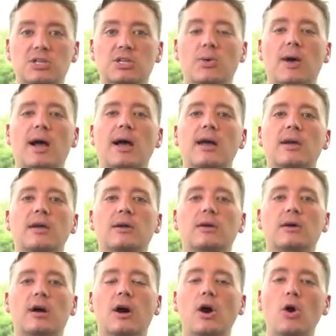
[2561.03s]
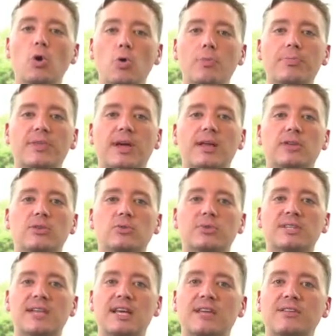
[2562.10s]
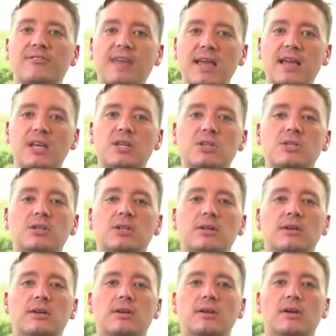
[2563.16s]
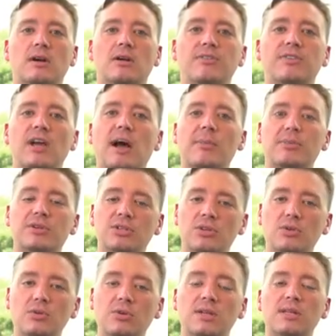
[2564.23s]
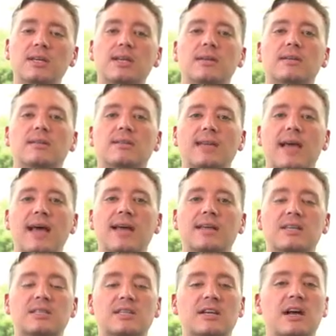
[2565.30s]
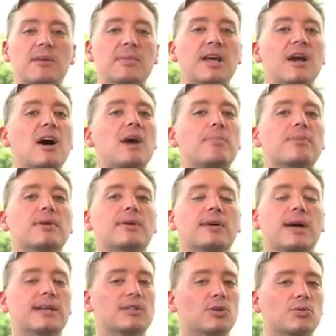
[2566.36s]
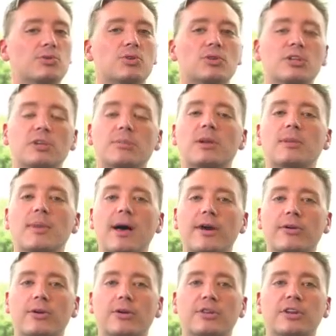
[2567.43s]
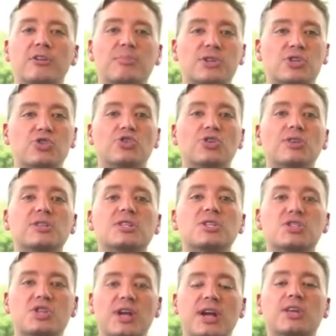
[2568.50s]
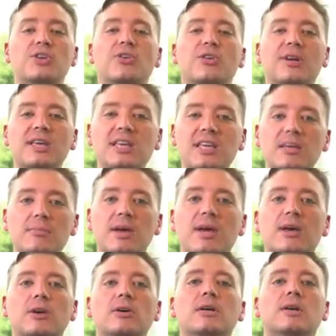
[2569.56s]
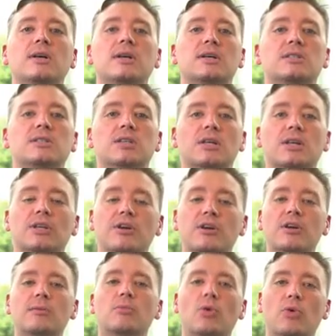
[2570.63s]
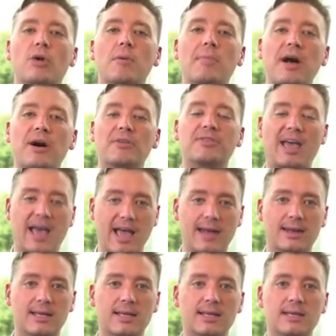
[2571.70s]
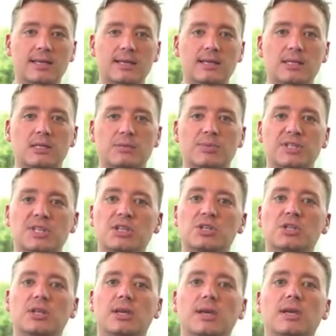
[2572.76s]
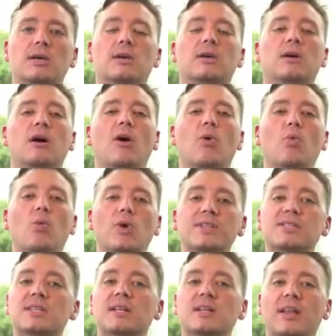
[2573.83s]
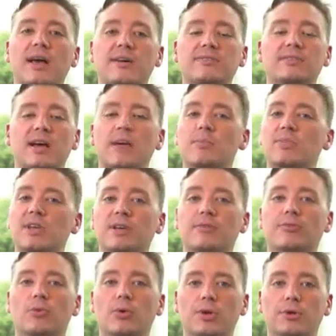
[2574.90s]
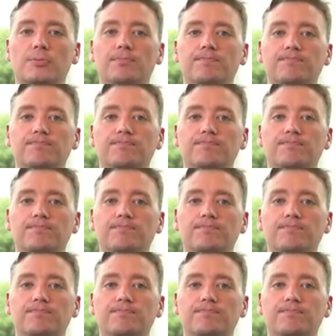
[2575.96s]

So I hope that you will take advantage of the opportunity that is coming up. I told you a little bit about it earlier. Be sure to check your email to learn more about that. It is potentially a once-in-a-lifetime thing for you.